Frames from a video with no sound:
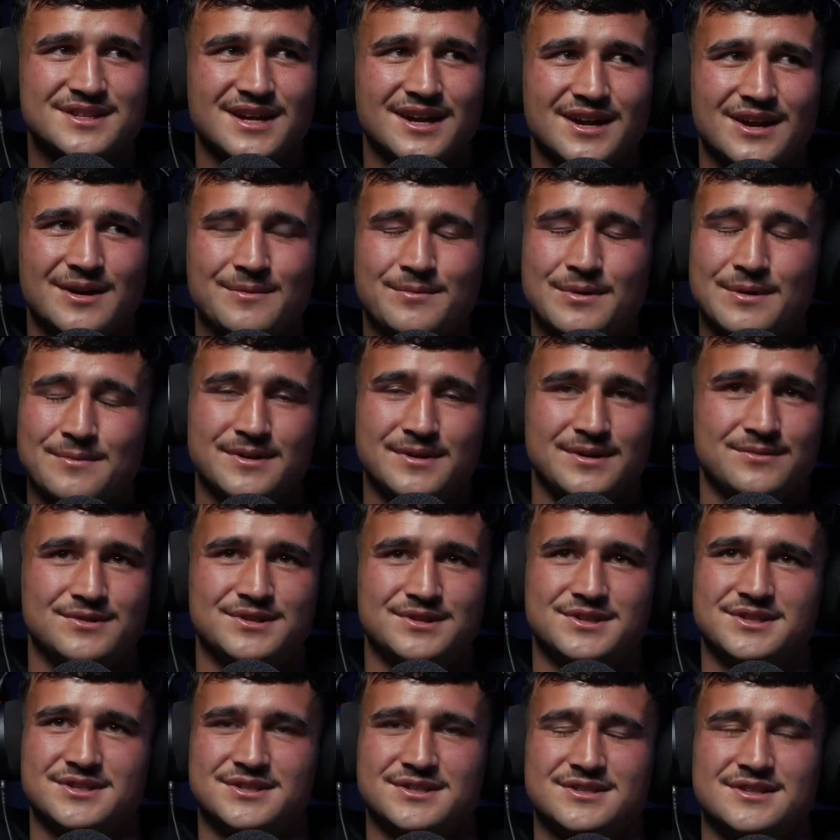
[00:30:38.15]
like I probably would
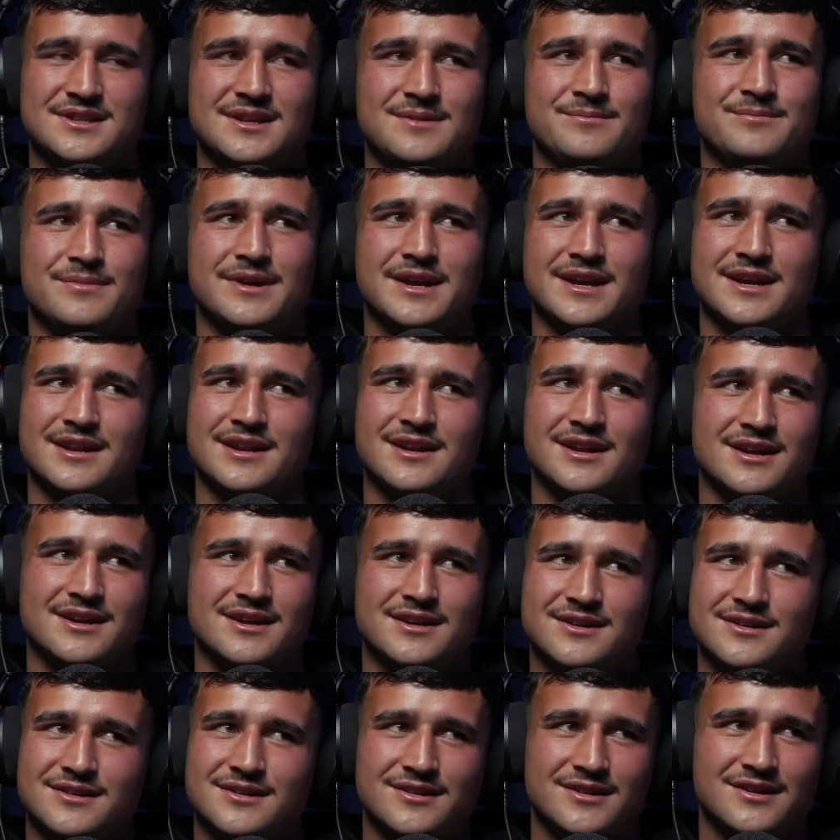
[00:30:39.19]
just step back and
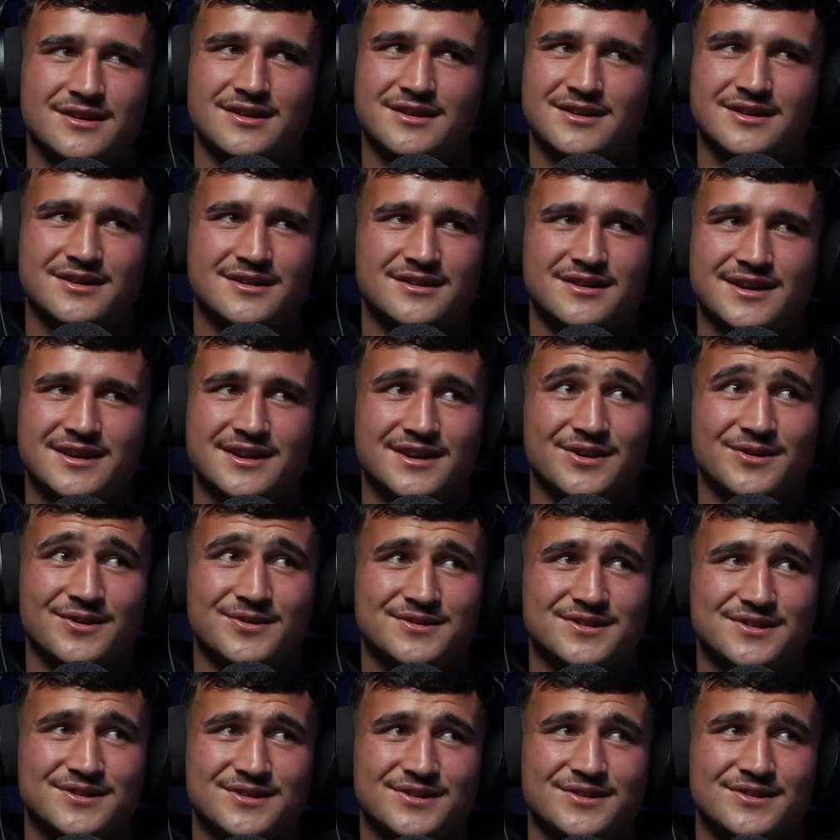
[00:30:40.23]
like, I don't know what
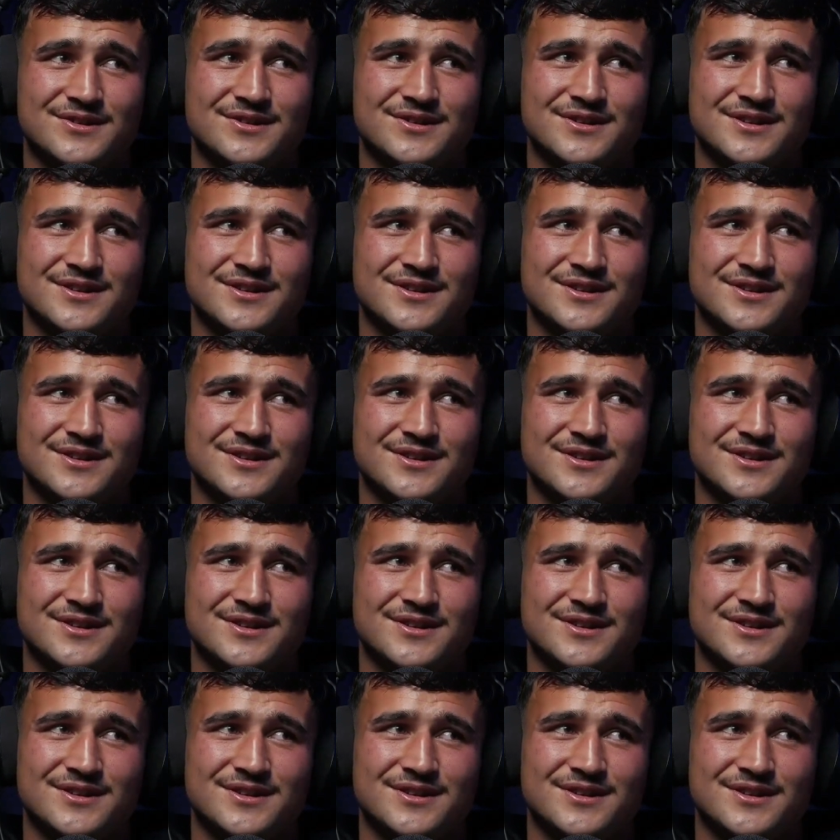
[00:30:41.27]
to do.